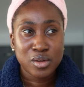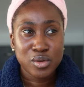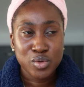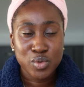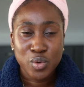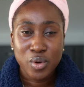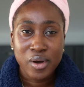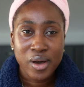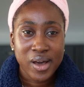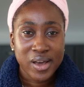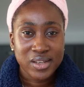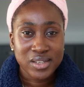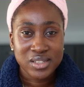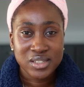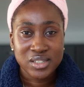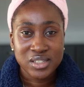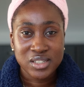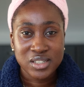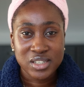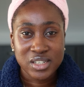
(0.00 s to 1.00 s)
No eye
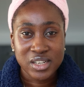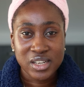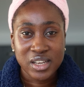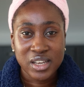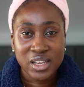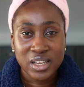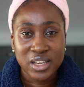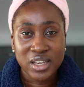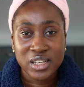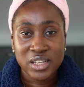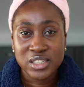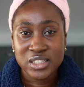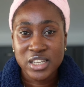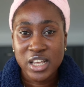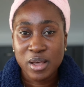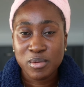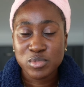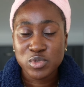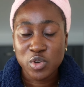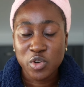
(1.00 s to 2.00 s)
sting. In
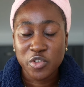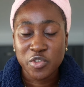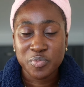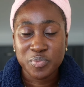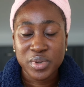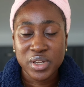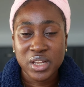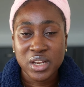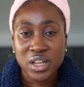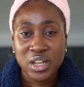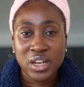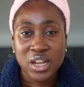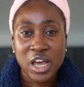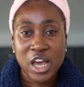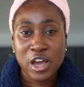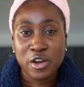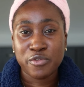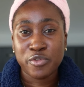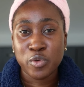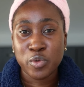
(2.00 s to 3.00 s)
terms of peeling, I
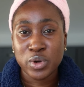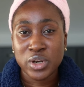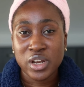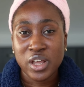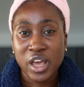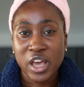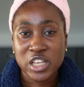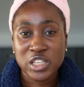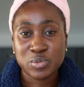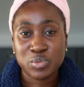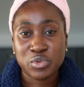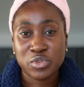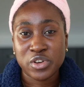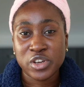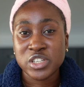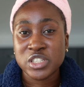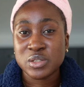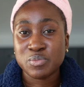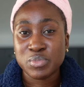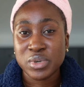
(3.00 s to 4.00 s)
have only
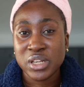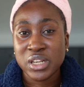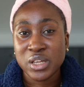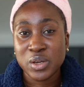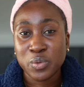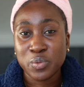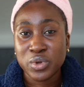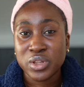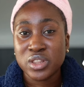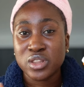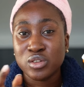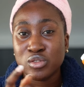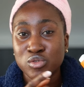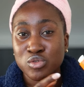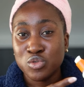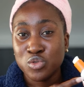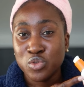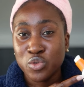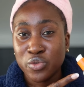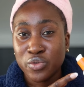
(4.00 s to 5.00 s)
experienced peeling with the
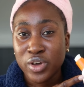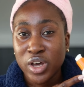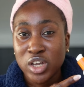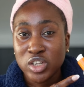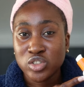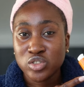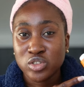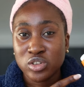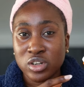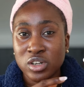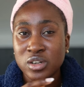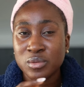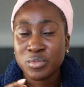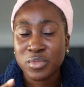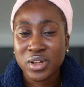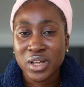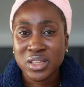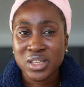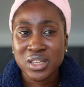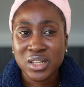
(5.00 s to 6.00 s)
new version,
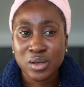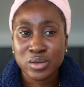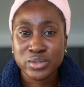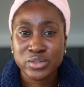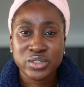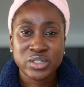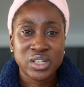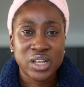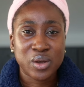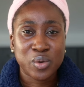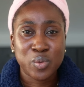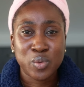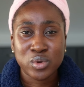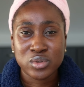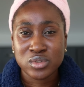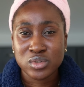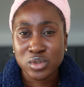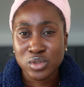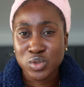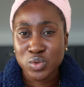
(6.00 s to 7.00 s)
but I think that was just like
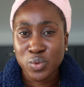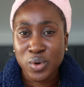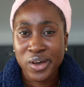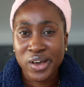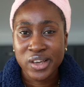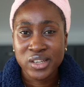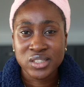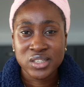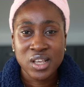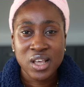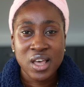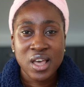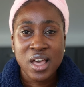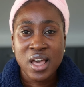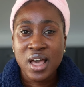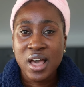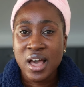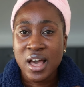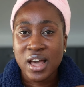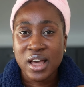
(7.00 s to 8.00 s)
once or twice.
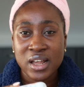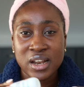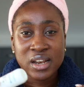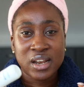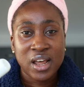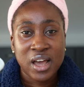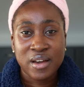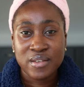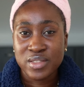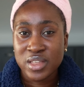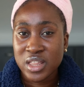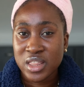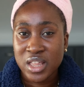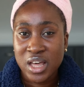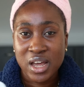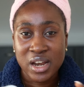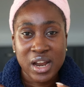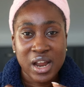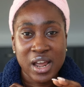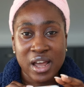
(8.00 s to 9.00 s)
And after
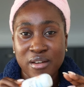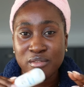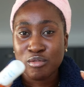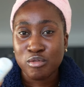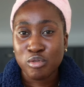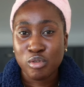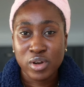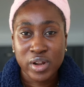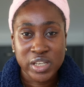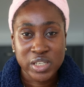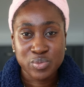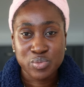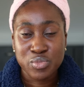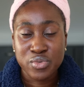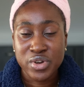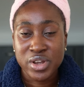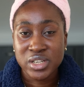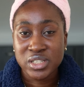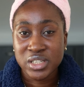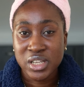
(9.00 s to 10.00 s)
that, I have not
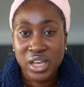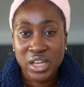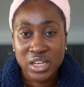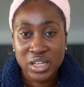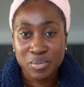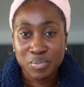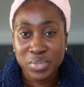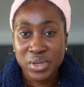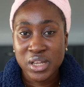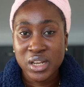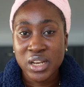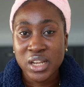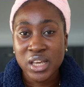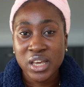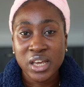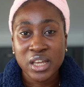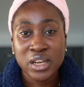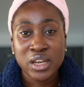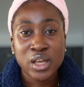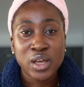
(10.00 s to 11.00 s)
experienced any
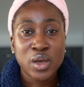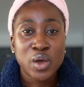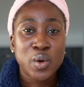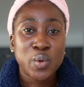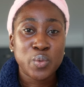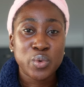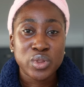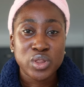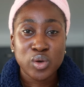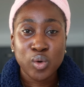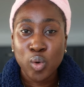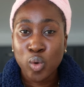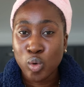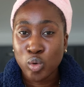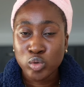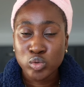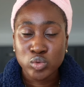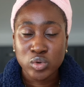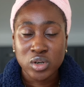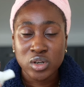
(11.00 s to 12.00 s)
peeling with the
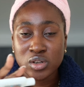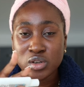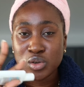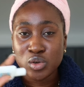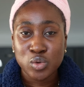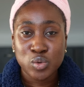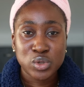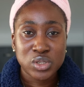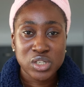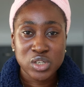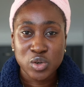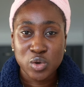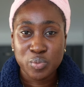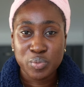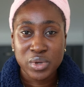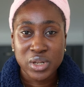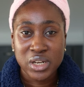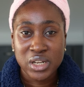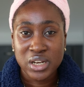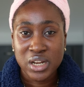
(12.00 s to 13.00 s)
old one. No single
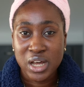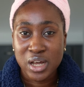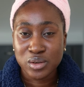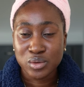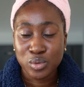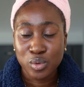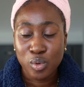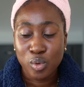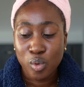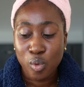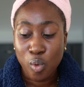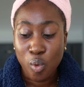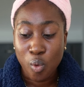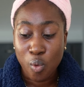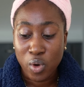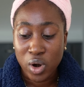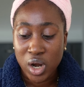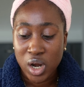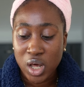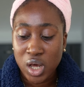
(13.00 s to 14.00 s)
peeling at
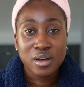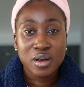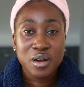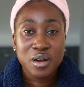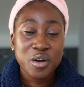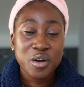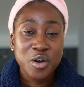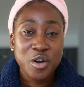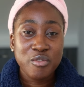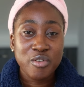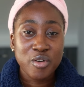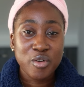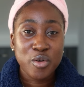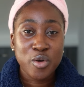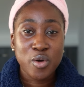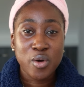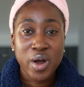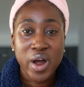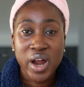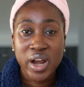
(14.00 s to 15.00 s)
all.
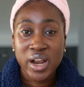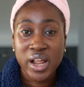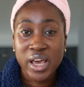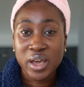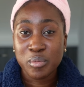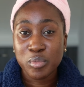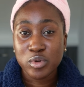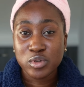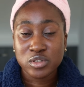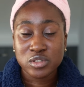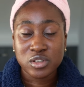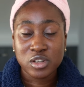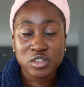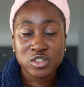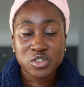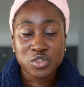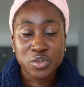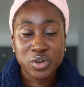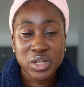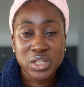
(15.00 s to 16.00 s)
Overall, I like both
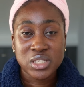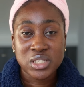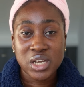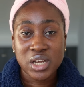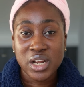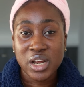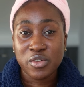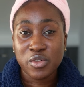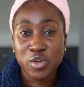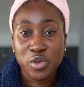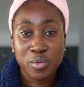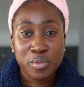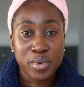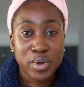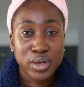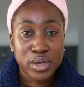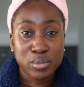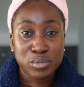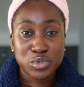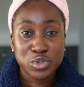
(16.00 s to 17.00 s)
sunscreens and I
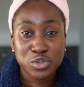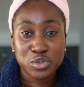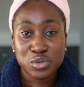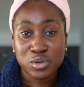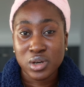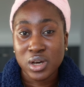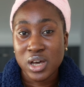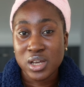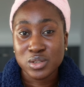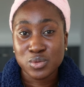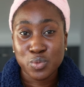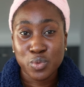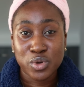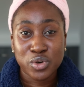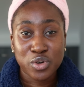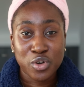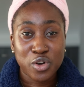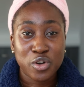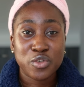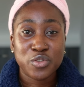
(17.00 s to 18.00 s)
recommend them to you guys
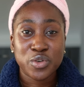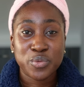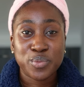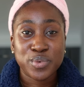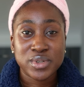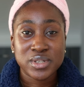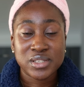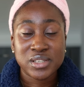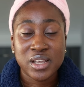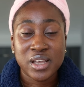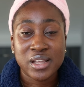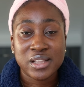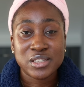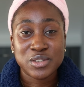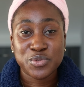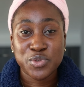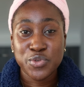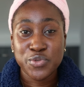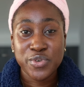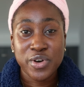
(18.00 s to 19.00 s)

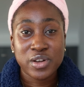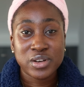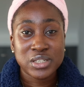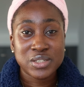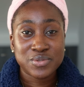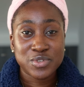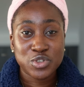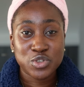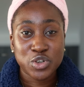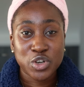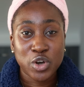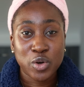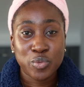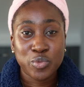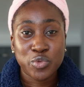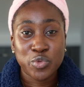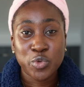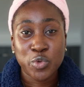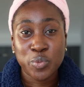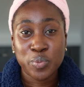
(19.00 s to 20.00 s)
100%. If you found this video
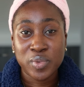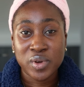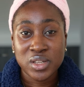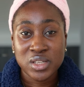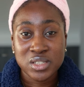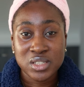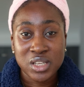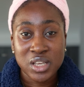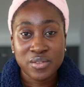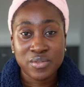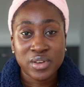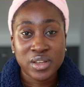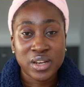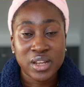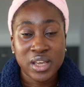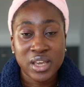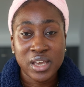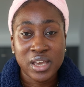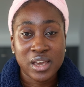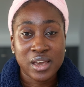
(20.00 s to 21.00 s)
helpful, please give
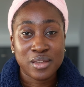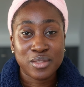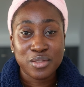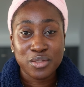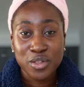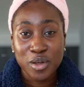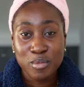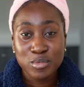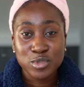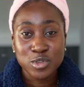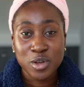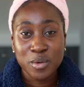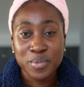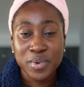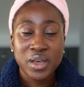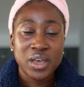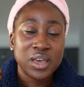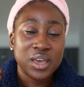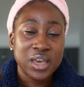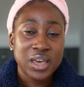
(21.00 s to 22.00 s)
it a thumbs
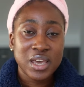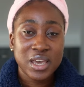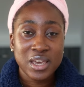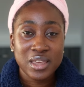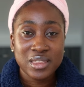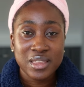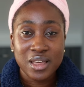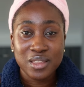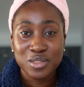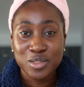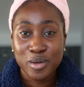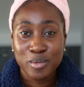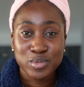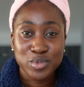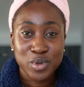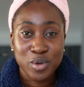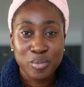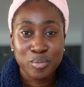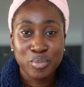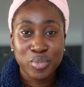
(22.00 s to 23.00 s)
up. Hit that
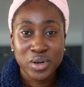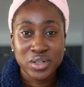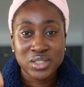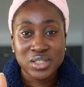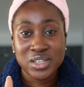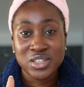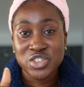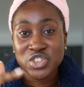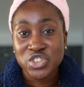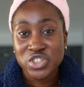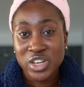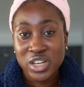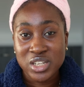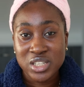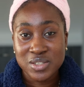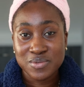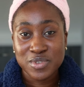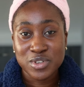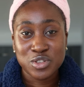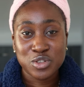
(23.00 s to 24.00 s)
thumbs up button, share
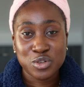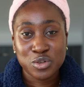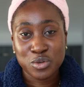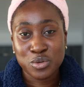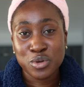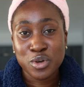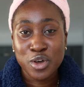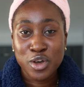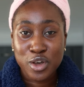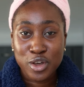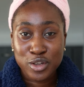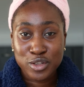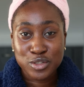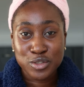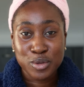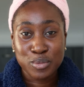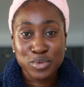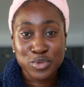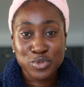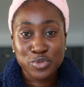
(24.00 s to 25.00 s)
this video,
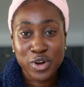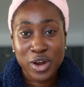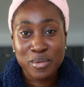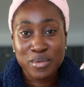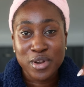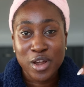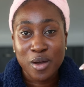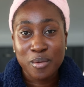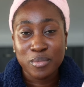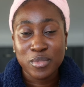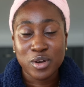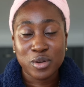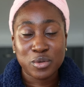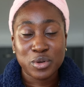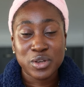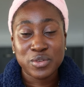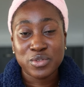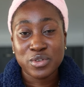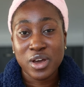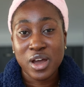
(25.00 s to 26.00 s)
subscribe down below
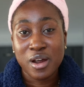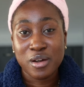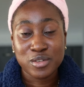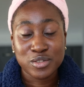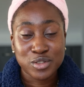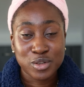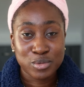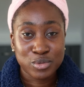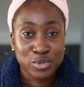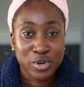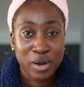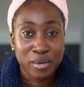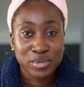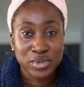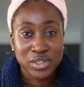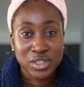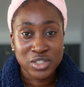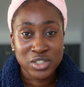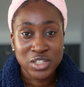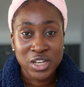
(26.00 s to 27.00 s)
if you aren't subscribed
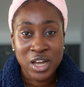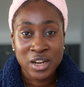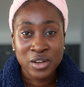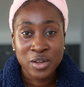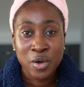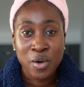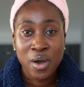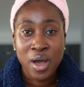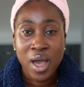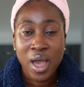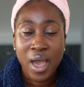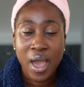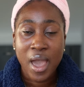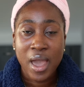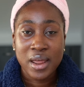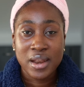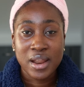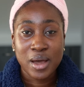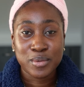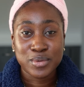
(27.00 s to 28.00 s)
to the channel,
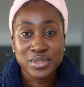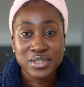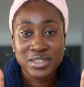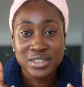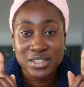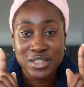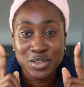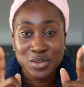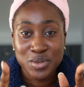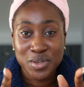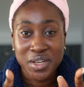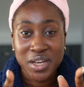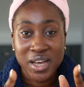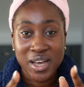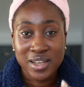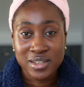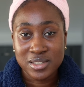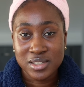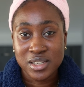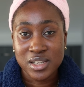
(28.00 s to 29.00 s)
and I will see you
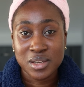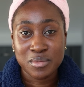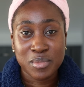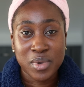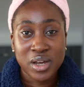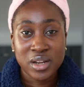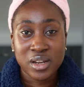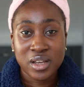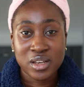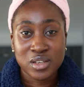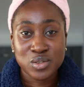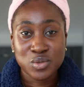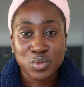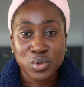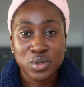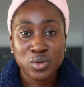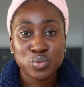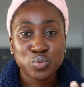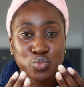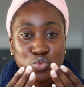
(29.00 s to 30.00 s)
guys in my next
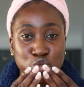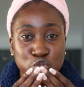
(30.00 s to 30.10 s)
one.